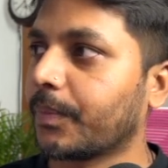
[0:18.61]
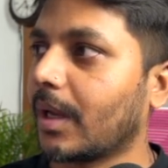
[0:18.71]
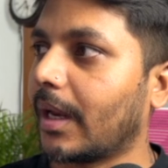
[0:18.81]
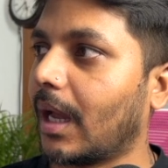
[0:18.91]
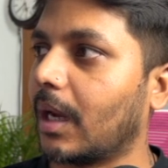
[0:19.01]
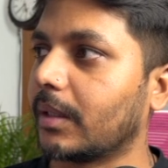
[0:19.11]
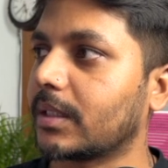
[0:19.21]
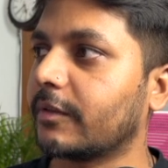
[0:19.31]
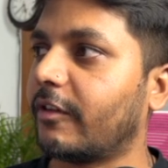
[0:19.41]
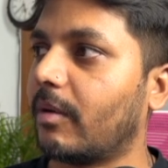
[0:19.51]
Now there's a
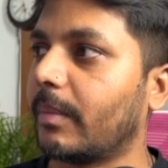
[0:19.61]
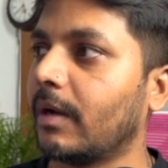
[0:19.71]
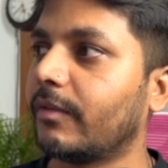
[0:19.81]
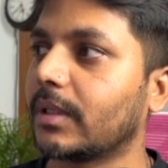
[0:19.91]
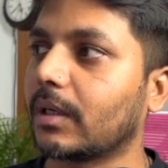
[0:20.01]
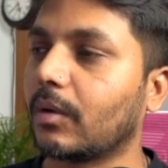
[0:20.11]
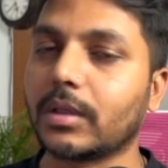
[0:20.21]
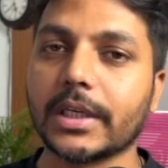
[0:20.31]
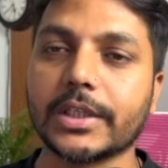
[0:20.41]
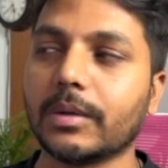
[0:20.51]
formula for the growth
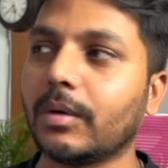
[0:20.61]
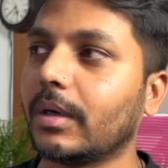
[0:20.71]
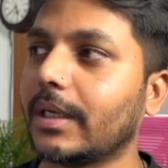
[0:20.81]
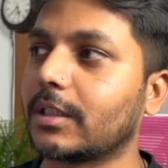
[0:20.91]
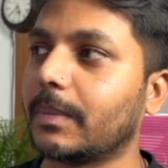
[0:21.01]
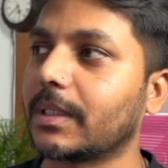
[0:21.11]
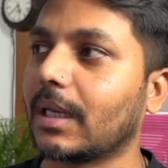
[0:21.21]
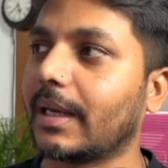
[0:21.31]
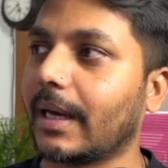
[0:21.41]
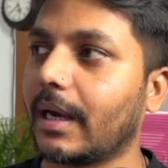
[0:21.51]
ratio. It's basically
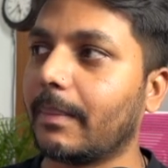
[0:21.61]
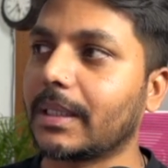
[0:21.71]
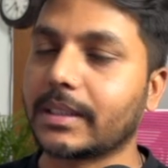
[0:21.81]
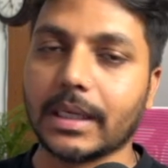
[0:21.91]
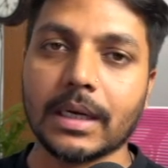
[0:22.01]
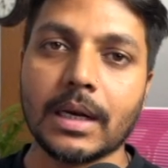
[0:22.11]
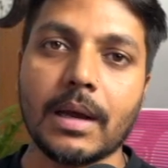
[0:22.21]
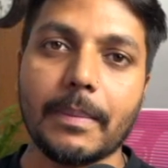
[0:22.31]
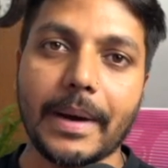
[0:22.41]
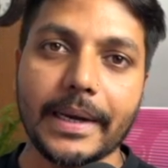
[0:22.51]
current month sale
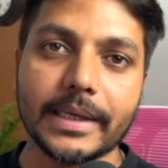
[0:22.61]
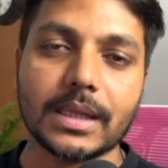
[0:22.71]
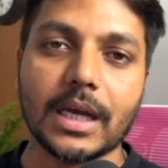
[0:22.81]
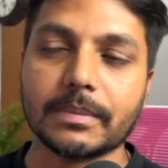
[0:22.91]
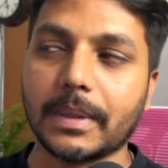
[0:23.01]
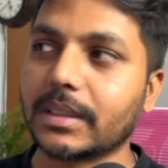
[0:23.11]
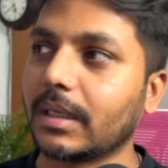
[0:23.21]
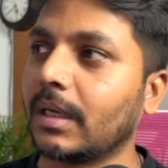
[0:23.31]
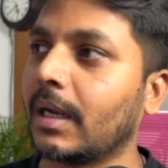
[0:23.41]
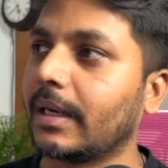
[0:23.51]
minus last month
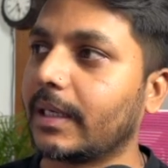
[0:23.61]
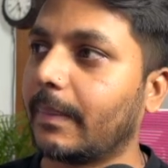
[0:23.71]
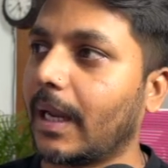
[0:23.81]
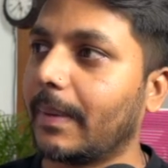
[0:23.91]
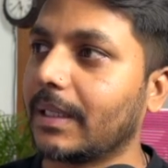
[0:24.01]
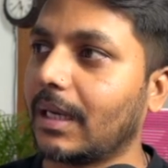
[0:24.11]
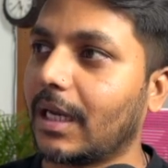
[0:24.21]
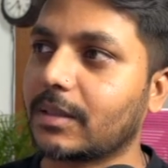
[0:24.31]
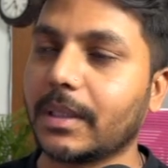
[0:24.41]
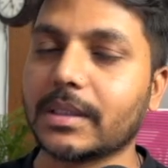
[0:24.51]
sale divided by the
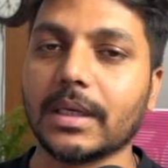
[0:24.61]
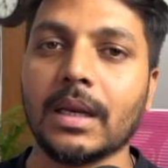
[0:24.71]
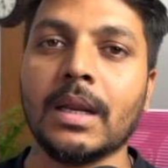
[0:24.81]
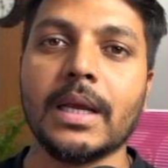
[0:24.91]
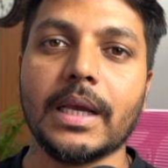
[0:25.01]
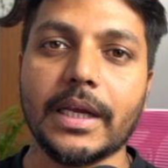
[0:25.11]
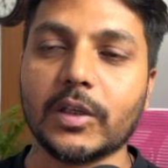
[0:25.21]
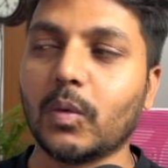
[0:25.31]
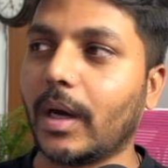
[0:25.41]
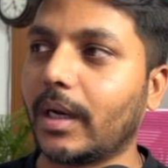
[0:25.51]
last month sale into
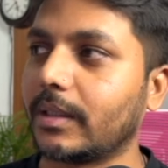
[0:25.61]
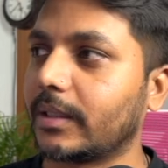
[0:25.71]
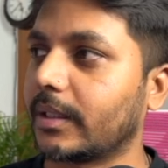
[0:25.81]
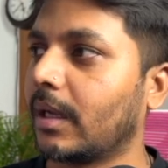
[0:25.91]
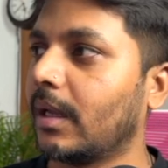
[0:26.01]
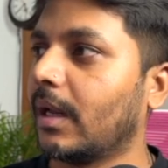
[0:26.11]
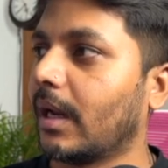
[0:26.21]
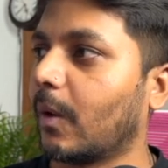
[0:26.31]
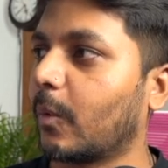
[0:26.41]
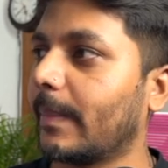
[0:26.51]
100.
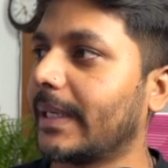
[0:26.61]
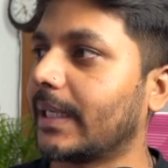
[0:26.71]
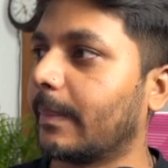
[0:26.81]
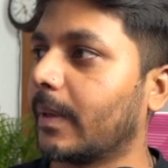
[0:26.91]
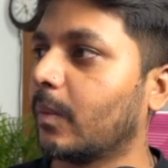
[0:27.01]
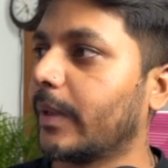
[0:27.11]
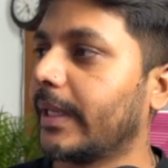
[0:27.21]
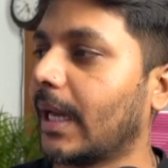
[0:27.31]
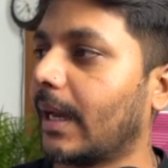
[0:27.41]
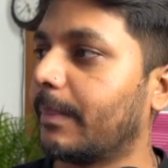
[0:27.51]
Now we have a table, we
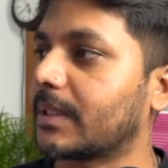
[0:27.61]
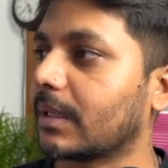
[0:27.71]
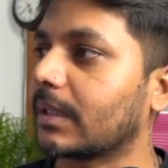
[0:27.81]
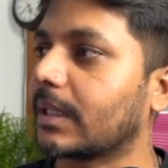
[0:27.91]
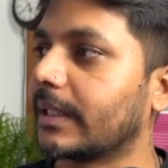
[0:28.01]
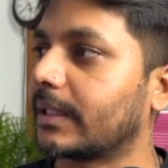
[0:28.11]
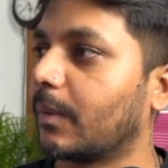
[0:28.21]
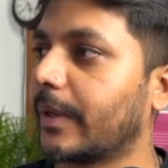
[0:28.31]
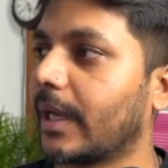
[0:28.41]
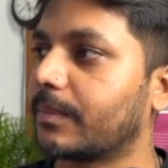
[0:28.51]
have basically the data,
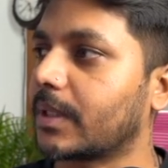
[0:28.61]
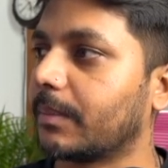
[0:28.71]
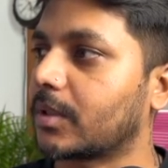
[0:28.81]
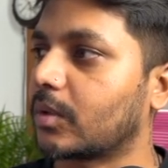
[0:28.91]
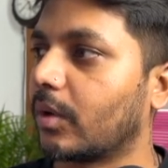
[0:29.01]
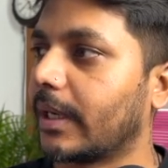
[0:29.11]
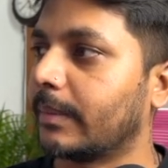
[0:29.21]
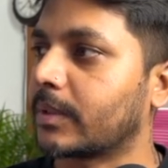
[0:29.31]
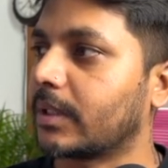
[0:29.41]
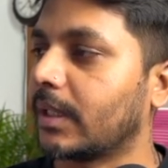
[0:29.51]
we have some store
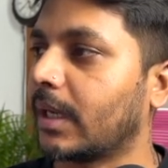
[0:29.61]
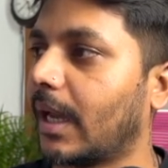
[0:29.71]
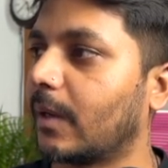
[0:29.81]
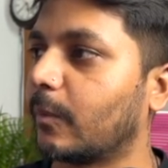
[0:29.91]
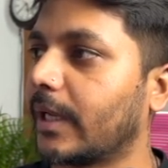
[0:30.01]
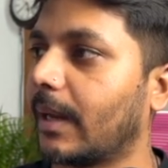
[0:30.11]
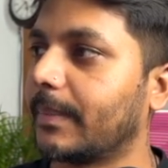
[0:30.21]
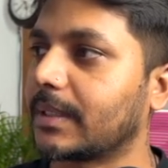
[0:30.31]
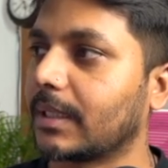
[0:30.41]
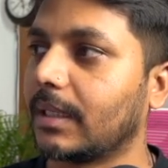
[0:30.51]
names here and we have
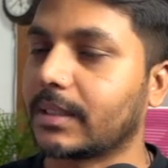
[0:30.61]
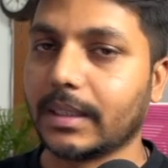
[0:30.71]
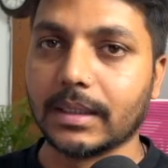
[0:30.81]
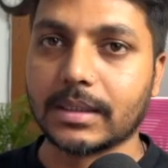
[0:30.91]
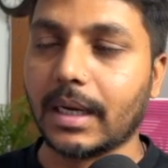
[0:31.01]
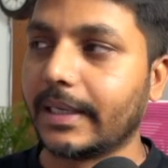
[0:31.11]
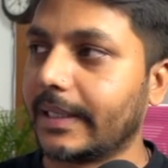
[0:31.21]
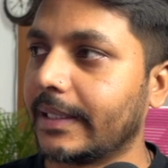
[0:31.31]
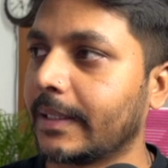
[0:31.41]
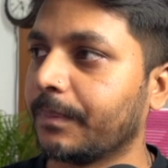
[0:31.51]
basically sales
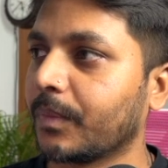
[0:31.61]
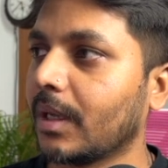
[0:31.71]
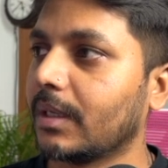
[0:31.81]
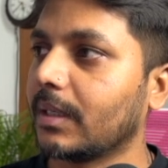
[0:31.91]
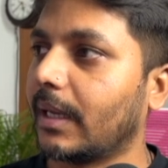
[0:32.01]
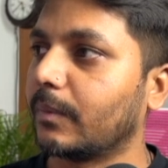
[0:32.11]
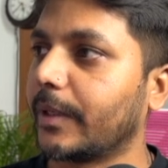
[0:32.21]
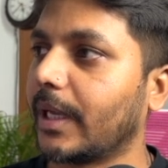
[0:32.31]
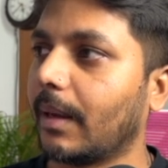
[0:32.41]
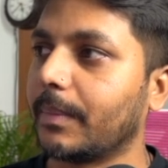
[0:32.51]
date and we
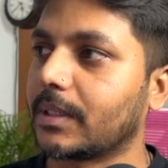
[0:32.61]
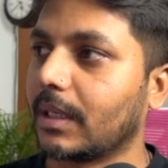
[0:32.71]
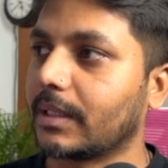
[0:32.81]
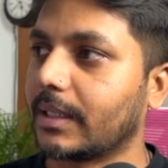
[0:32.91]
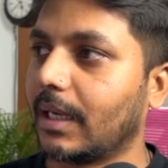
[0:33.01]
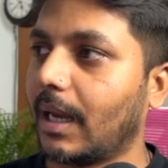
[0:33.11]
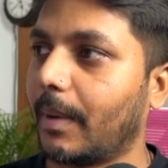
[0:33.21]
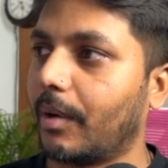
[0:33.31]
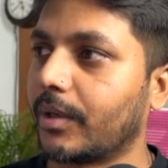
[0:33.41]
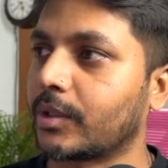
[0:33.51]
have basically sale
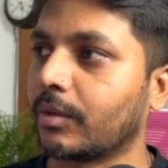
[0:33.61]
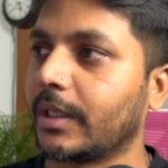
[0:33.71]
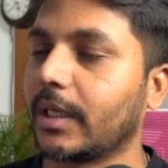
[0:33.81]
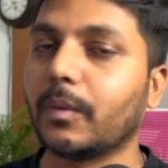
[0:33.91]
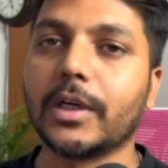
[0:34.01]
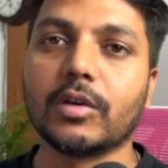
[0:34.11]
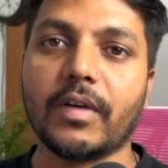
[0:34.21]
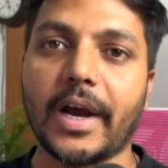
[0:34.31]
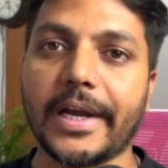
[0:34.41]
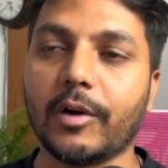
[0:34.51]
amount. So here we need to
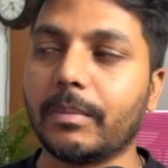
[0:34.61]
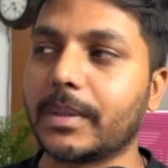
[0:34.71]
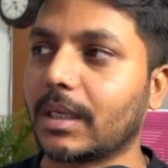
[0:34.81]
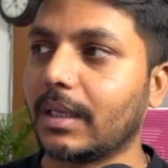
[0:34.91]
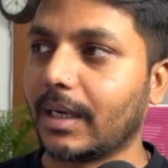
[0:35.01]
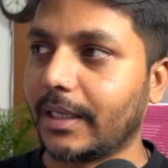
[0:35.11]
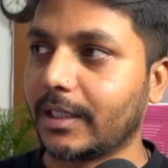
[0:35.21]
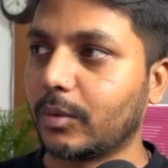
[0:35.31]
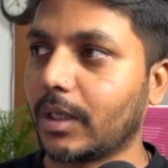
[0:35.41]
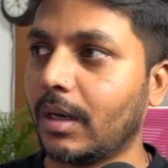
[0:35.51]
find out basically running
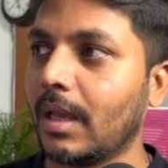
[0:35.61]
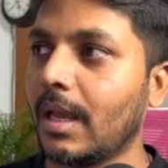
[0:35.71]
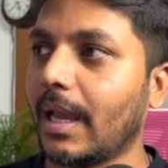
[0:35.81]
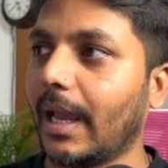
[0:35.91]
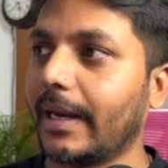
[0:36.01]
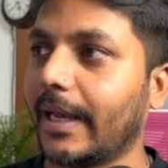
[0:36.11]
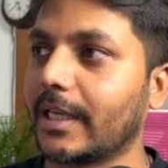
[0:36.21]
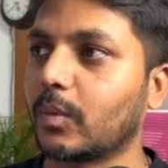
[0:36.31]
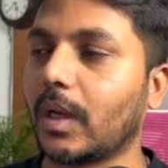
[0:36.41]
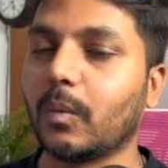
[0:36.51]
total and as
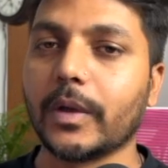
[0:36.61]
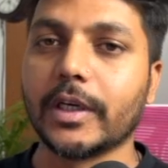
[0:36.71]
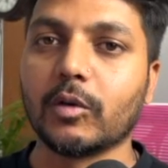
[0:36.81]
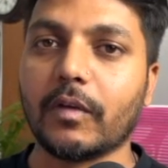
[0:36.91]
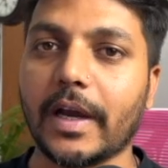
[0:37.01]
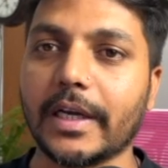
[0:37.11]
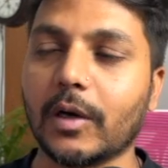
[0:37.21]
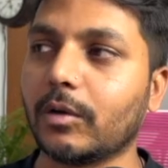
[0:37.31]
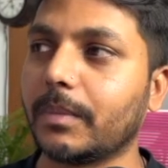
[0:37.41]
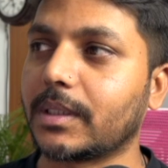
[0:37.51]
well we need to find
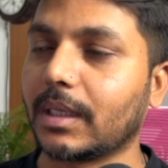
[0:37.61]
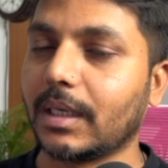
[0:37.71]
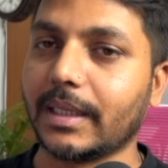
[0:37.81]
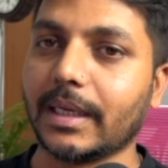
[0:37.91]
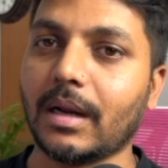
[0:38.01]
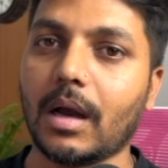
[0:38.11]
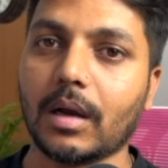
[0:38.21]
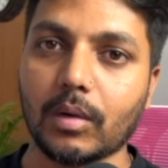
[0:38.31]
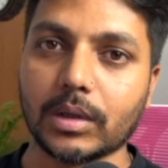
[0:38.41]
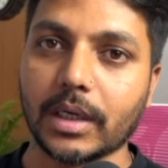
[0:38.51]
out basically their
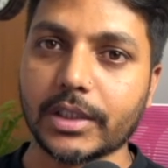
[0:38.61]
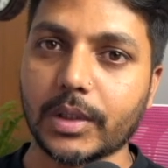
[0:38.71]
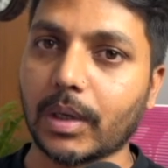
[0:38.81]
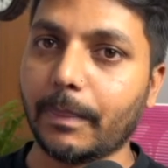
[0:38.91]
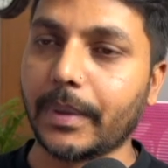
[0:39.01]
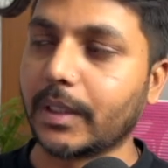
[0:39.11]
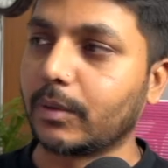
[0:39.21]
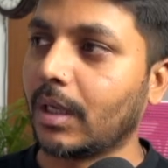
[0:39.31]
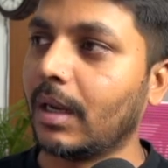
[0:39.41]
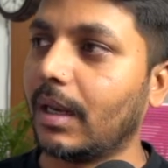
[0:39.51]
growth ratio compared to
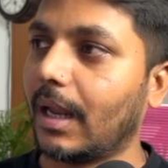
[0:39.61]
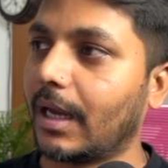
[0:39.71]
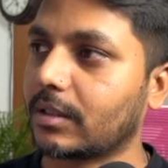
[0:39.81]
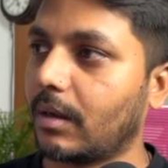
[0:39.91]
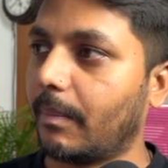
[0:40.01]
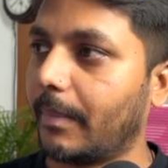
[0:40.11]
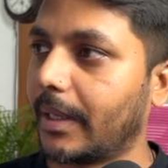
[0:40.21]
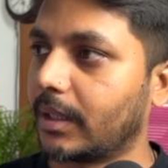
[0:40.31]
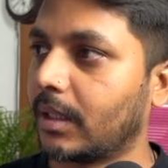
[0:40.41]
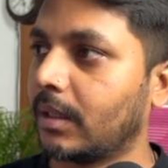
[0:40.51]
the last month.